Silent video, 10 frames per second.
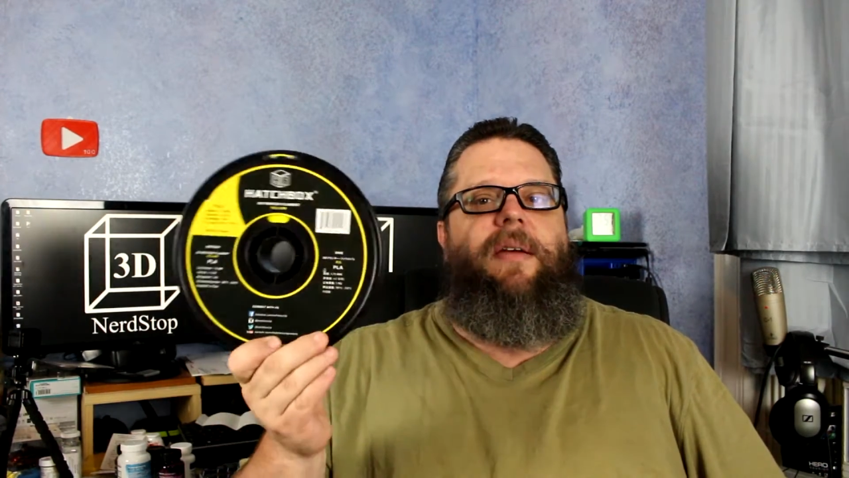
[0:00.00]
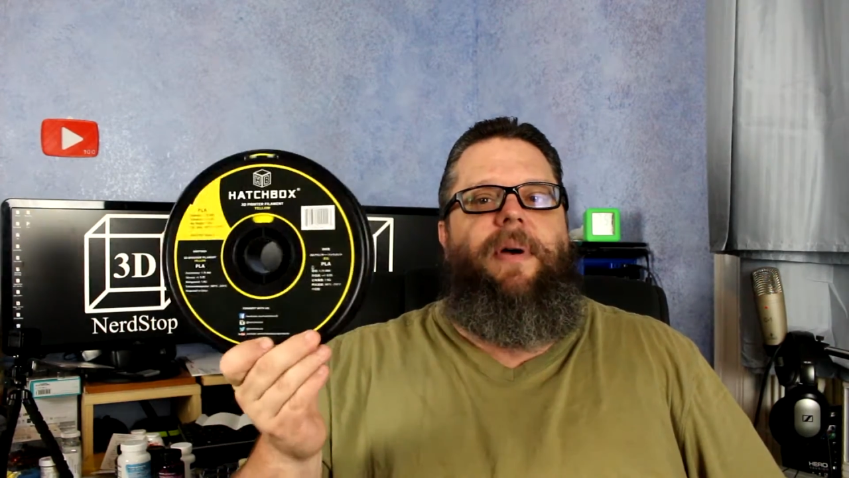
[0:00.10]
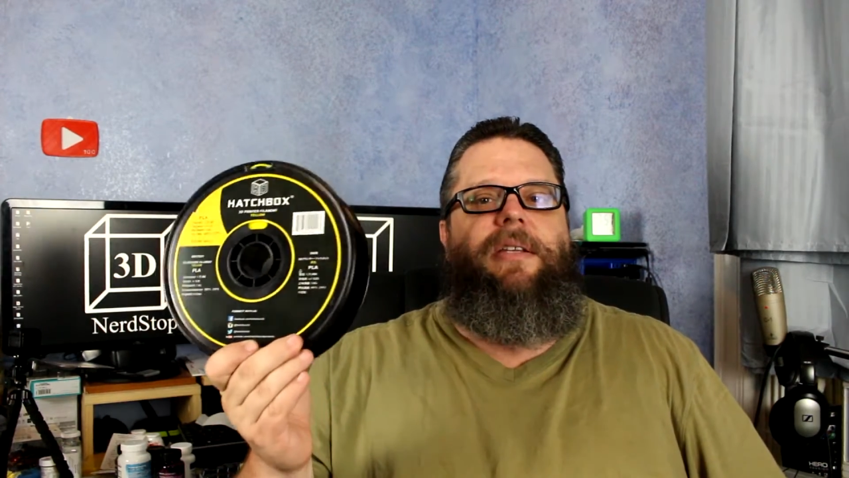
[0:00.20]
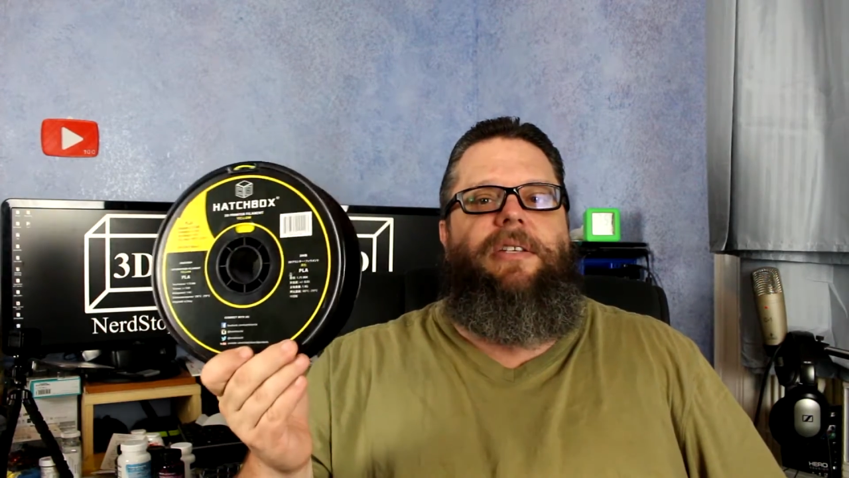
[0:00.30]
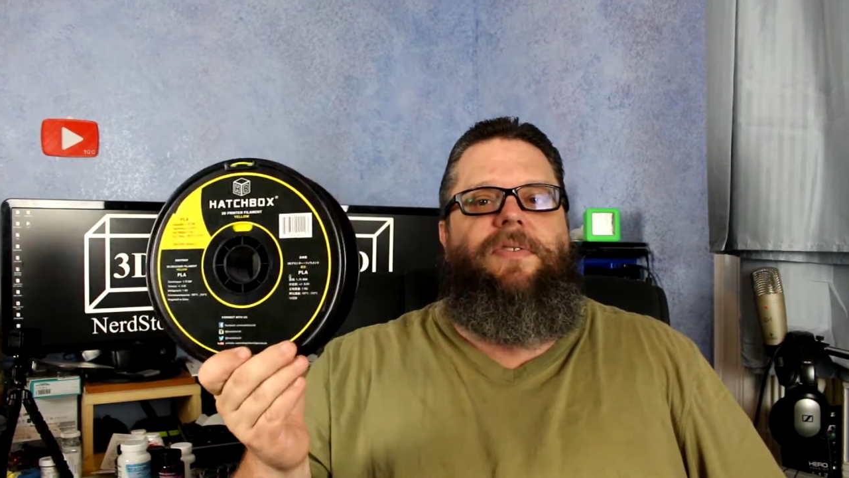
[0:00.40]

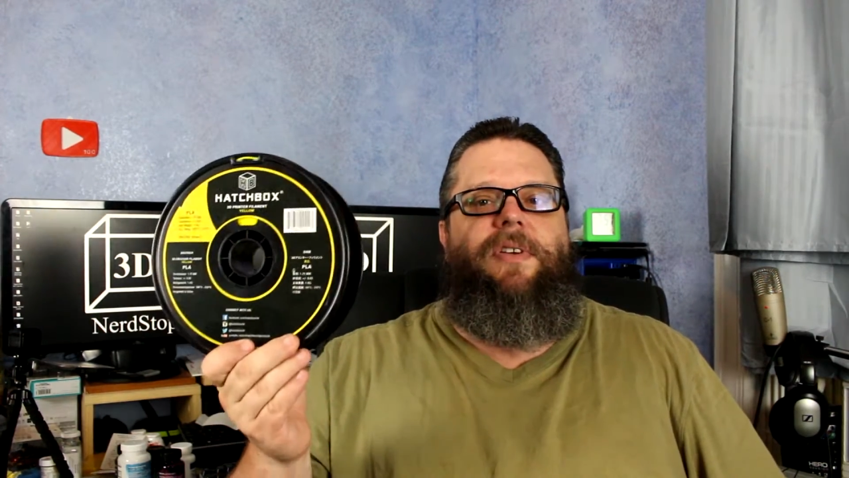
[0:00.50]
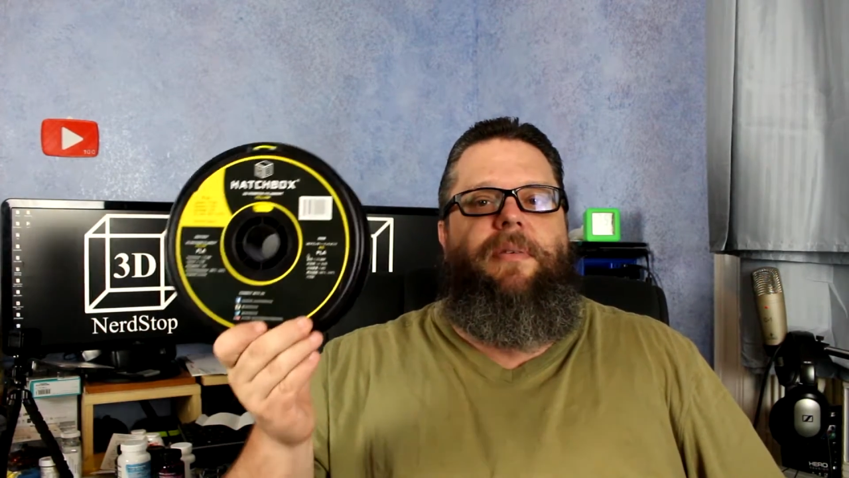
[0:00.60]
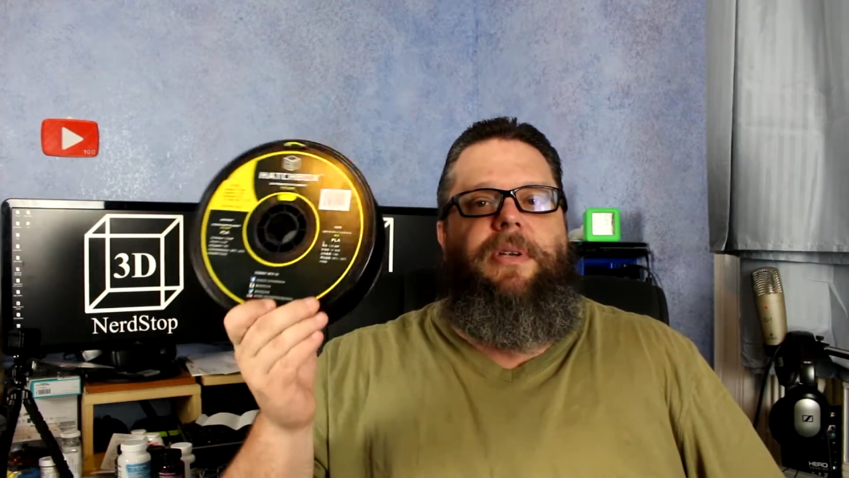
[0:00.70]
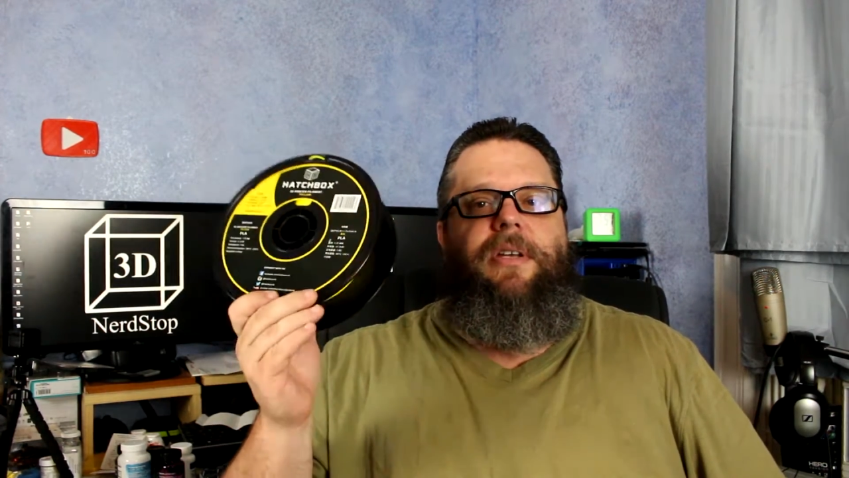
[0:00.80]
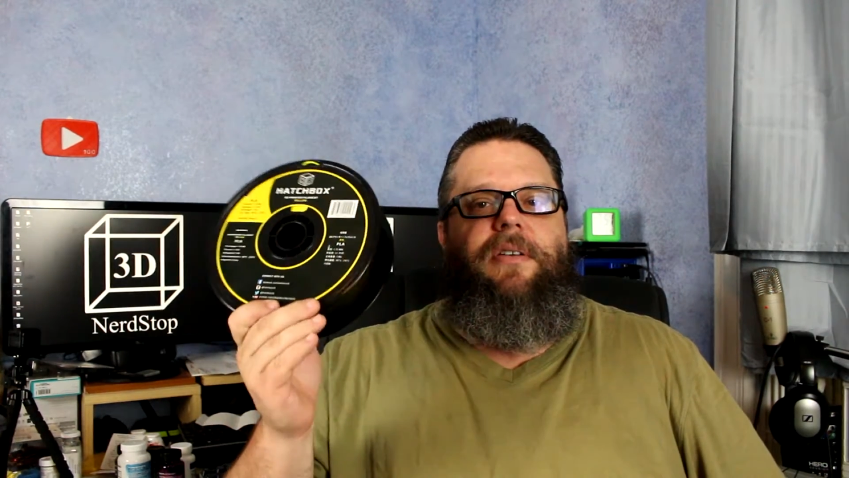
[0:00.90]
about this
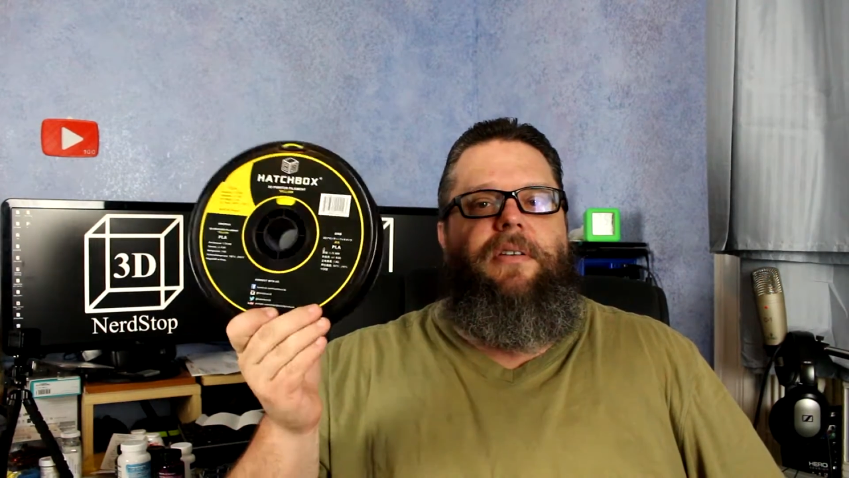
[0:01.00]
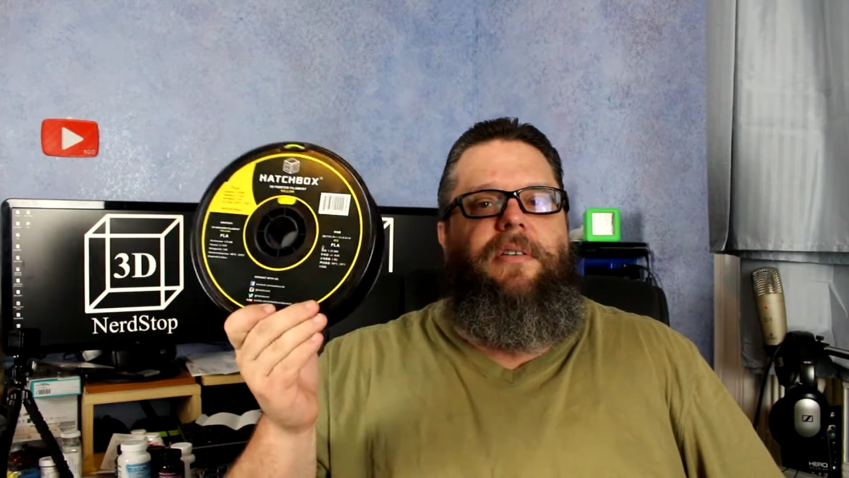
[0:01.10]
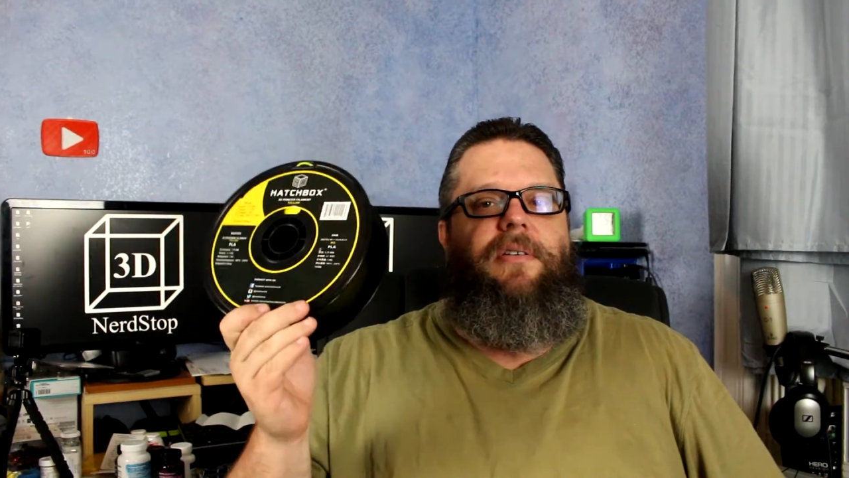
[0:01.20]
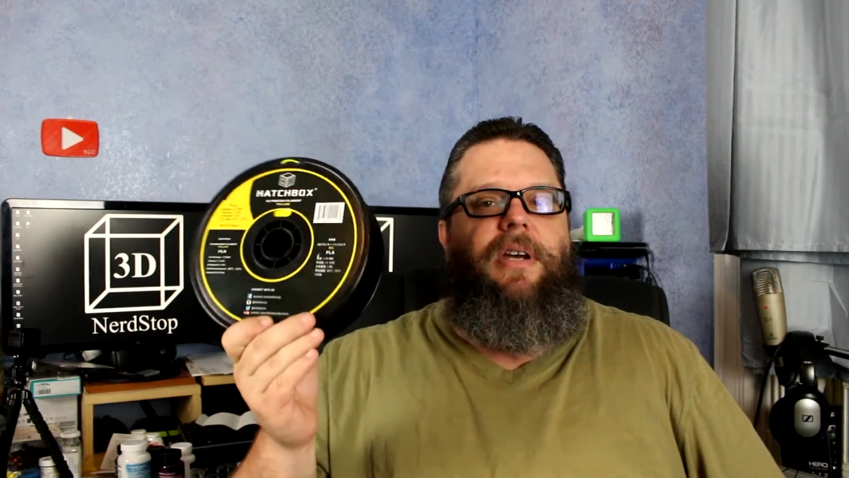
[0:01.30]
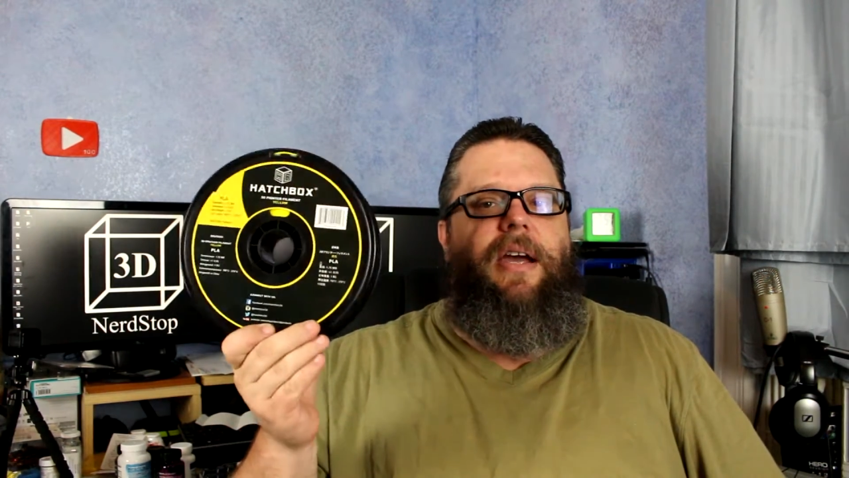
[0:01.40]
filament you
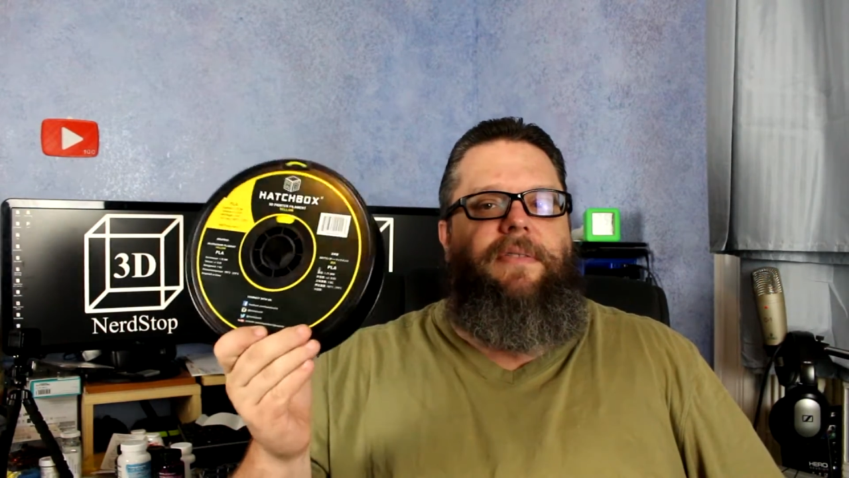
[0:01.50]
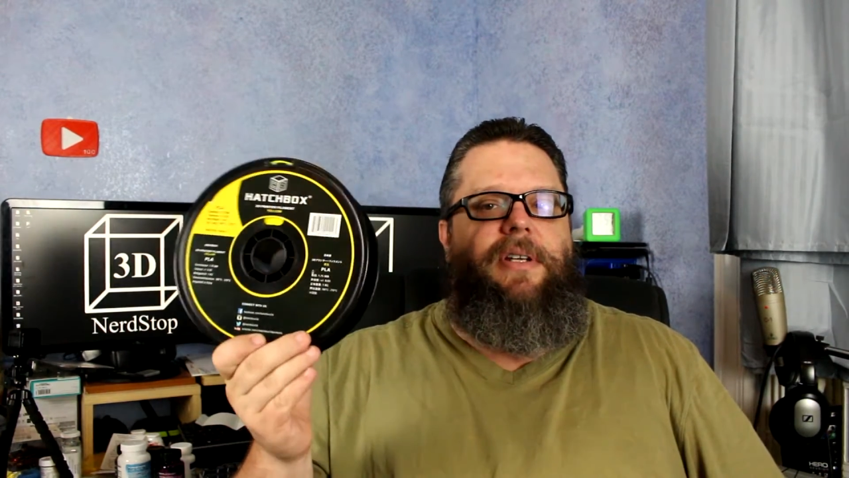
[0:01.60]
do have